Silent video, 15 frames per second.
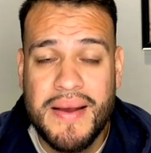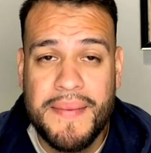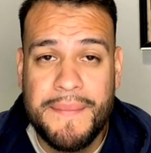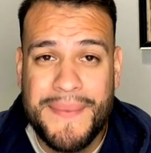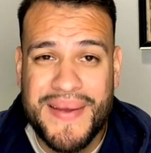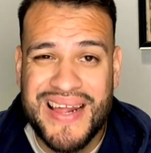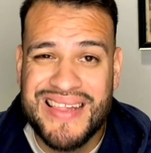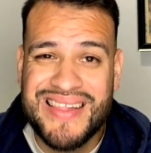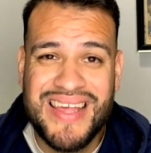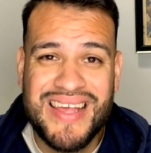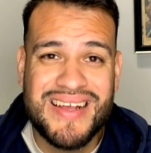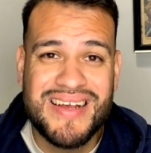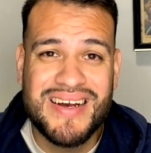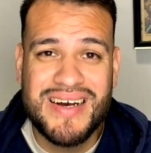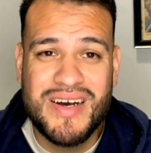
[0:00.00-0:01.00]
But I
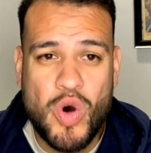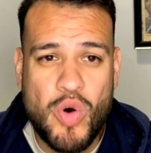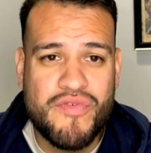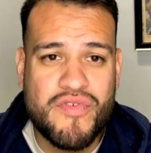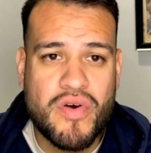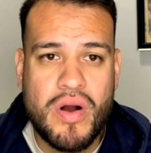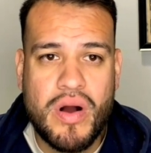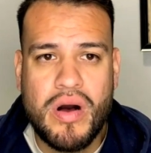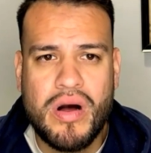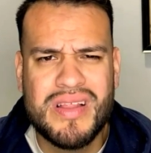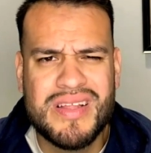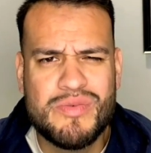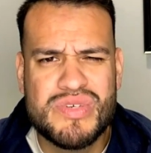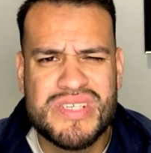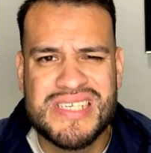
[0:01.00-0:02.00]
think overall
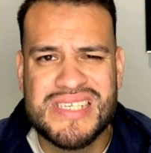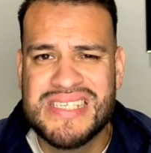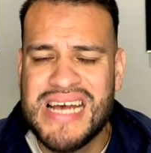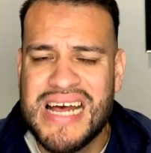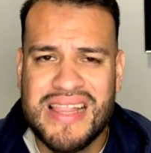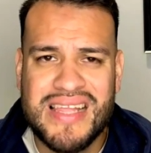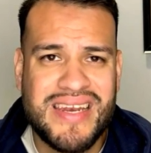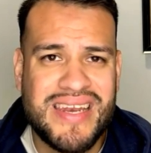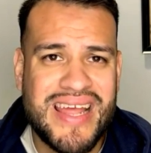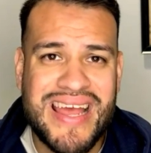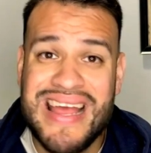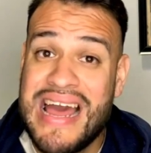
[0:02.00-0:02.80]
it was a solid day.